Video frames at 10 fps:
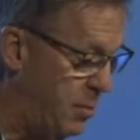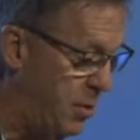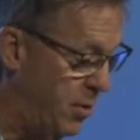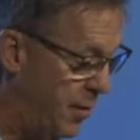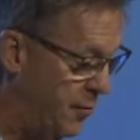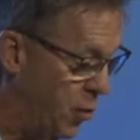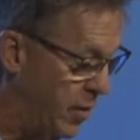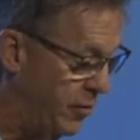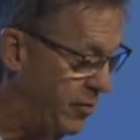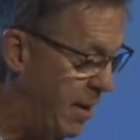the beauty of your
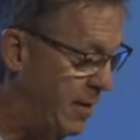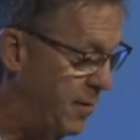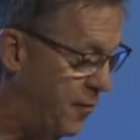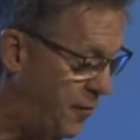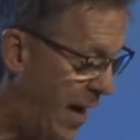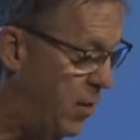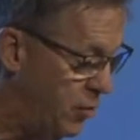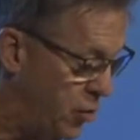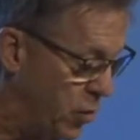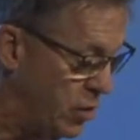wisdom and
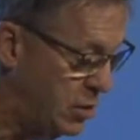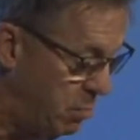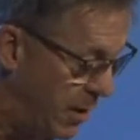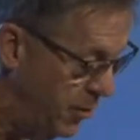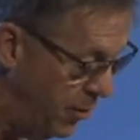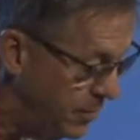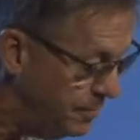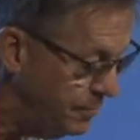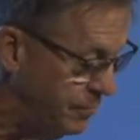defile your splendor.